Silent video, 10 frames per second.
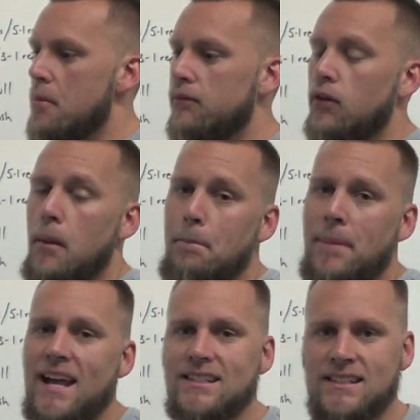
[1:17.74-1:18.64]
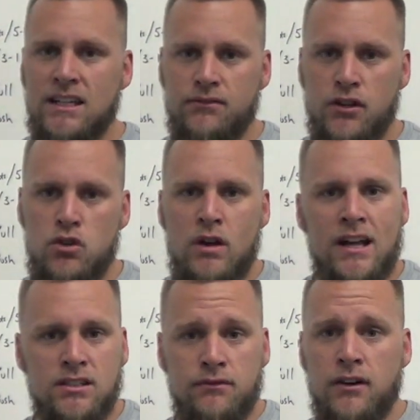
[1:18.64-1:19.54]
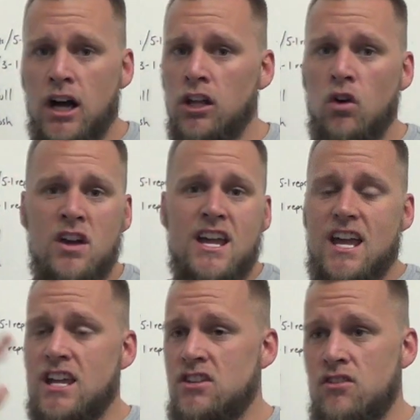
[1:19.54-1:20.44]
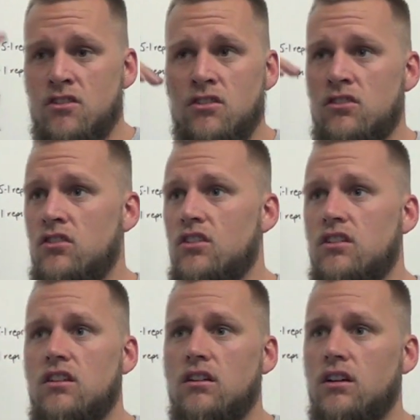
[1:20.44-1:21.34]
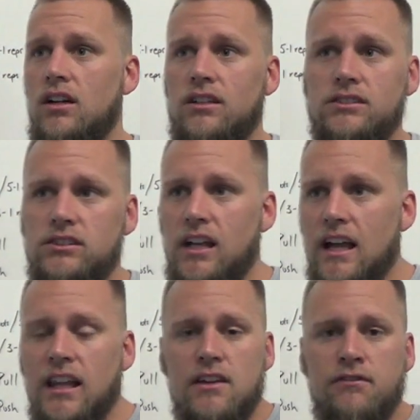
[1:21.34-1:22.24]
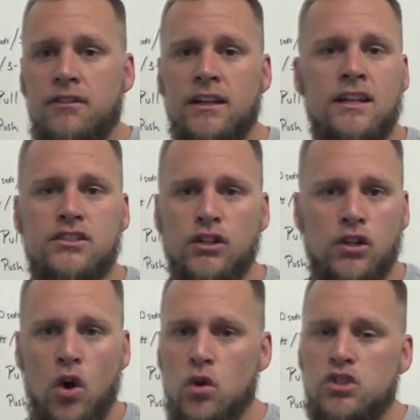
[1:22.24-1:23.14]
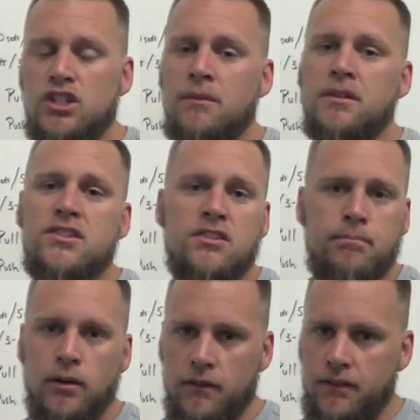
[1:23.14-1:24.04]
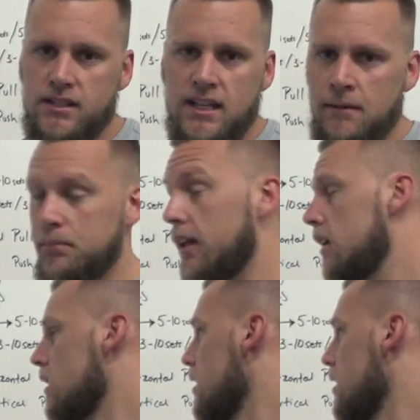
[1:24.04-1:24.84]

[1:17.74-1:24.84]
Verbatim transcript: But for a base thing for you guys to follow in your uh, LA Fitness or Gold's Gym, this is a perfect template.